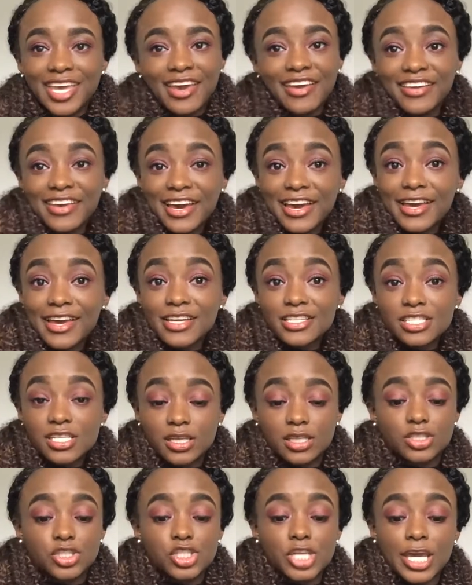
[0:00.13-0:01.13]
Hey guys,
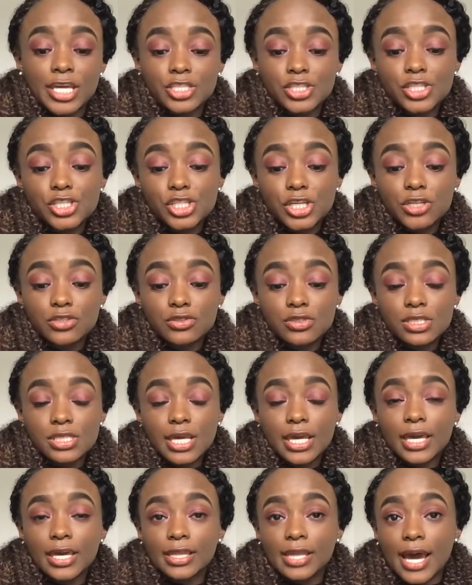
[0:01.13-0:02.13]
it's Jasz
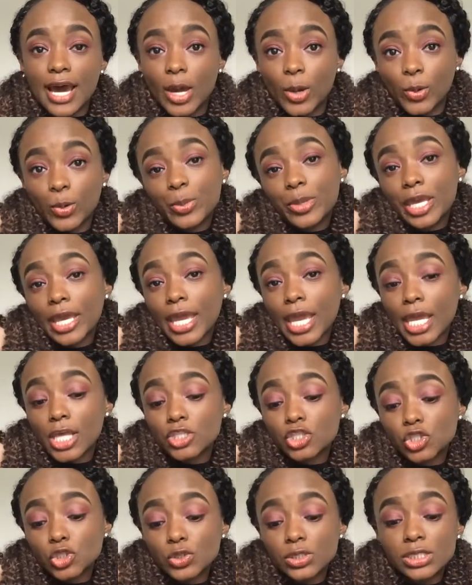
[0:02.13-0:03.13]
Jonez and I will be
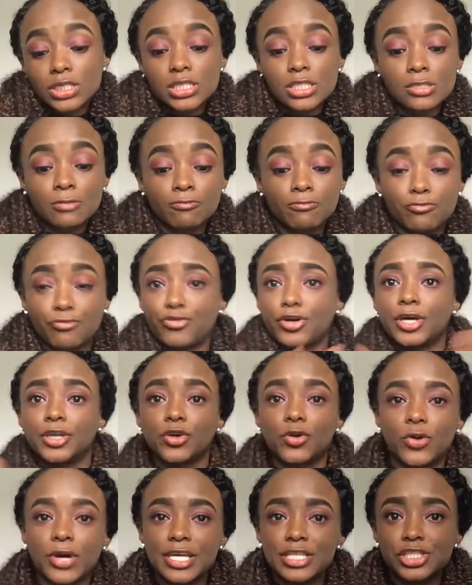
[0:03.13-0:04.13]
answering some
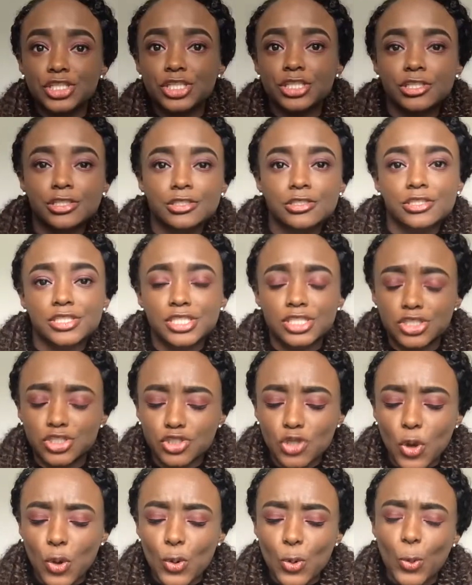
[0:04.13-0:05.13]
fun questions,
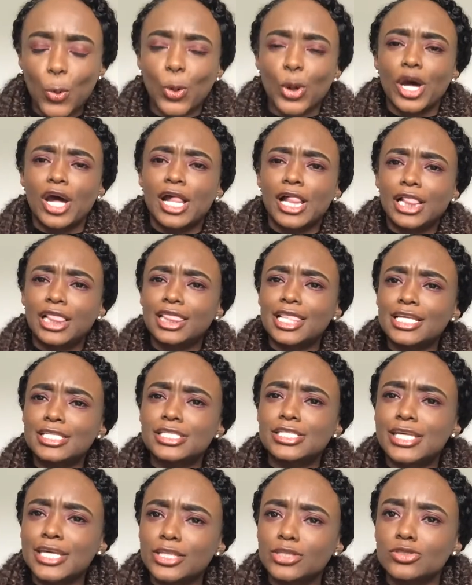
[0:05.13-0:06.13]
so
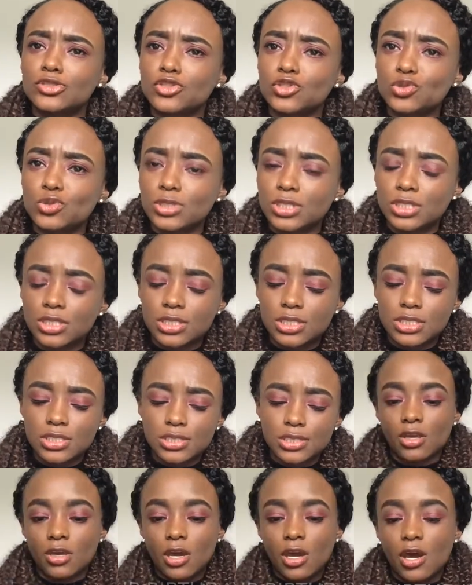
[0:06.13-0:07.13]
let's get into
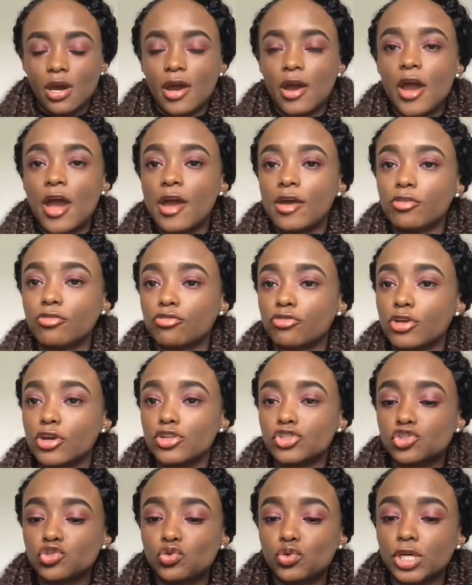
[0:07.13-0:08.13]
this. Alright,
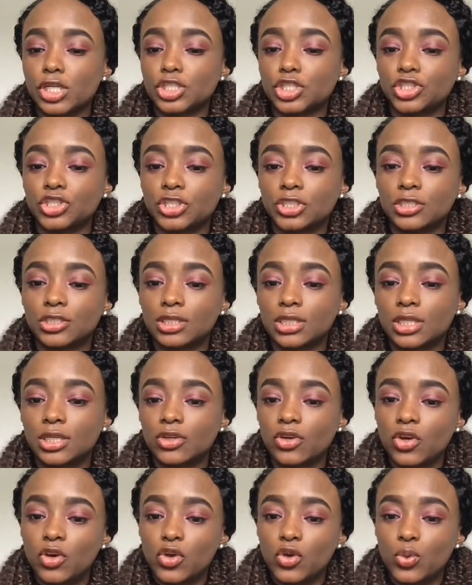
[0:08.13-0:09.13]
first question,
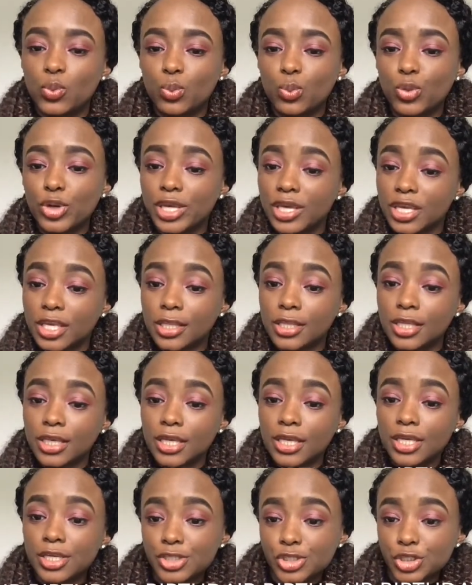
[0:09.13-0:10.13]

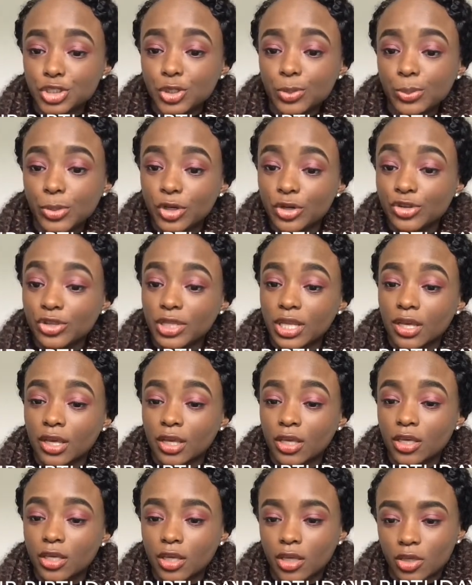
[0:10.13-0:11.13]
when is your
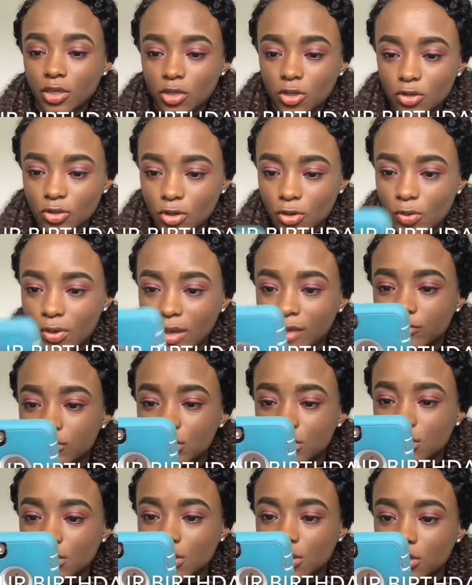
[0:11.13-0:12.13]
birthday? You don't have
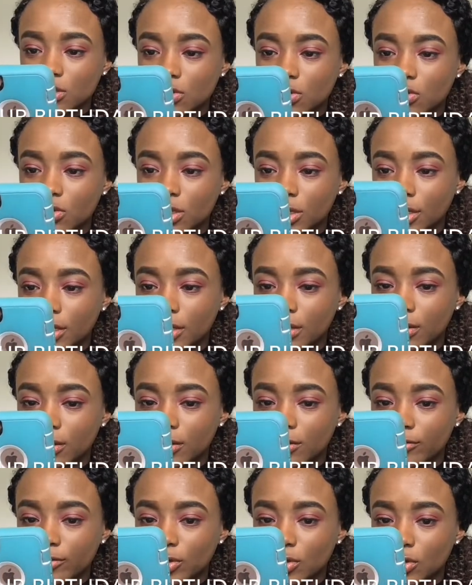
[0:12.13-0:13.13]
to include the year
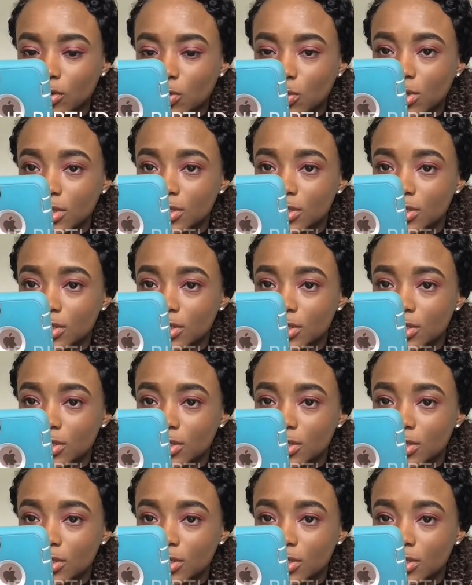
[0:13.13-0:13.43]
if you don't